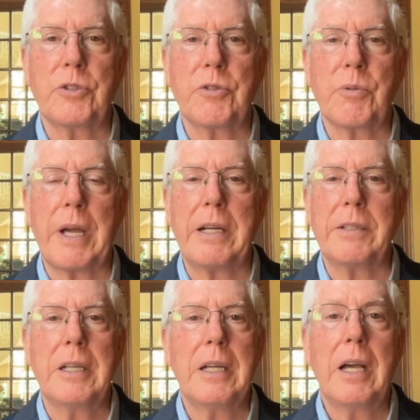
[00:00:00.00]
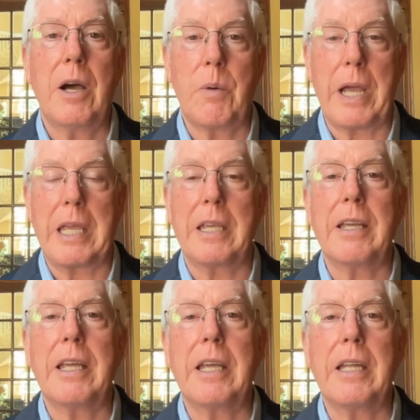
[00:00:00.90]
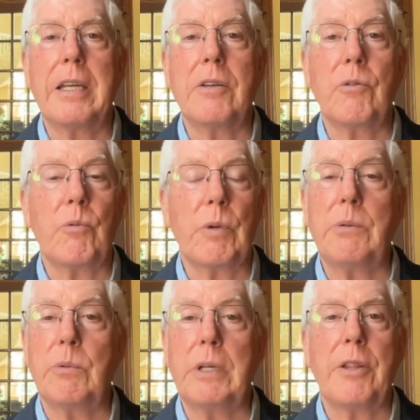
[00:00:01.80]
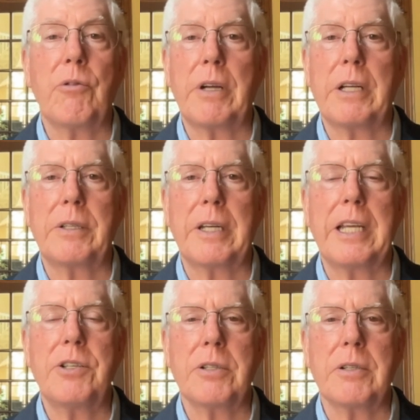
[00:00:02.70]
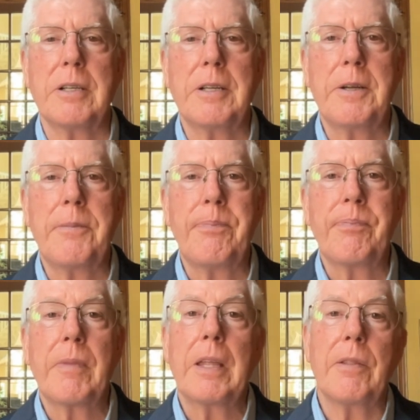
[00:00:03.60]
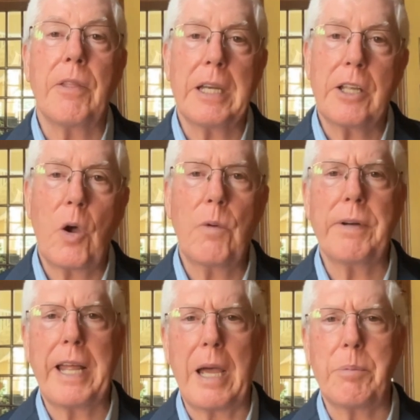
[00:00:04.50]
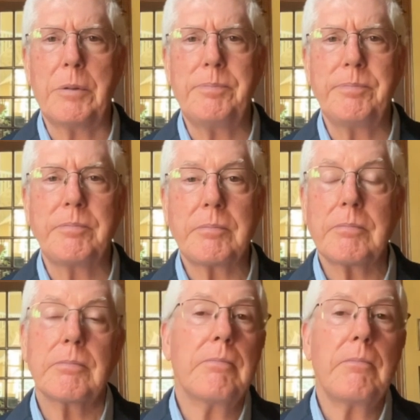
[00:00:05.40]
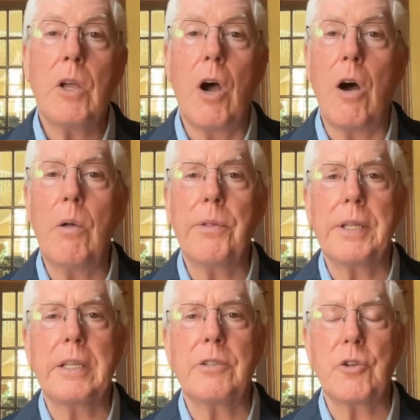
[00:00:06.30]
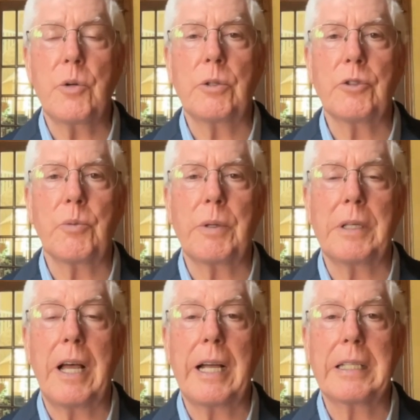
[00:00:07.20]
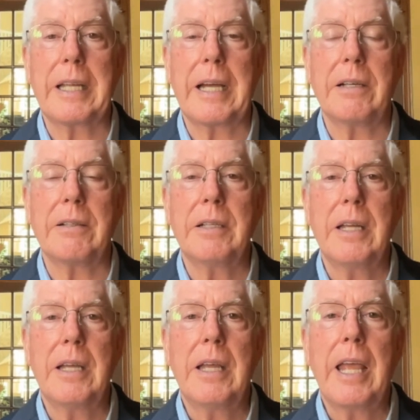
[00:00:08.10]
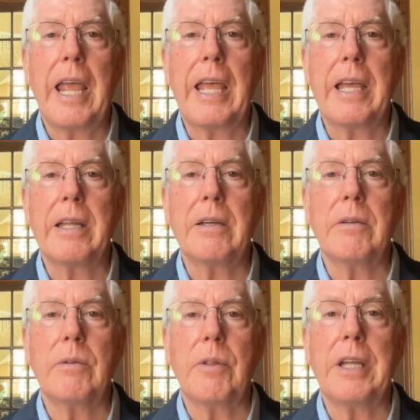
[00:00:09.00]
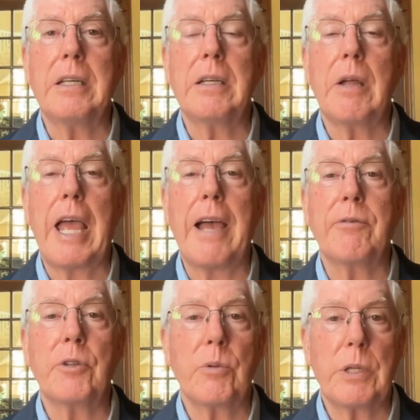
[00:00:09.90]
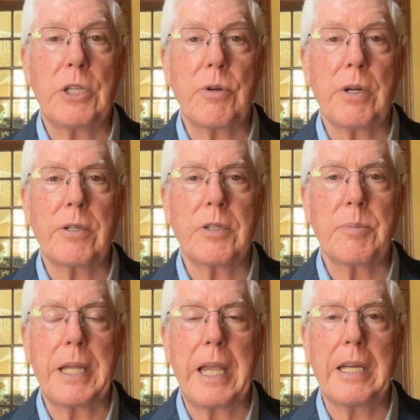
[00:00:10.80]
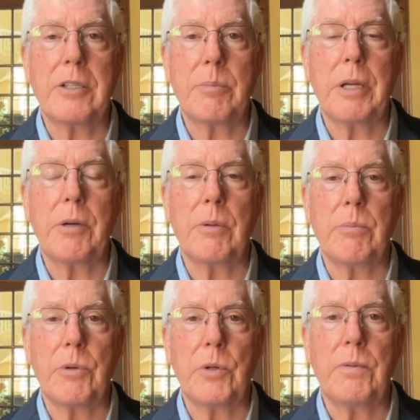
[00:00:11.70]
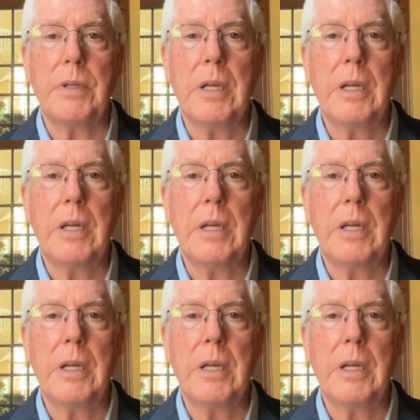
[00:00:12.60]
throughout Hawaii and really throughout the nation. Then COVID happened. All the schools were locked down. And then after the restrictions began to be removed,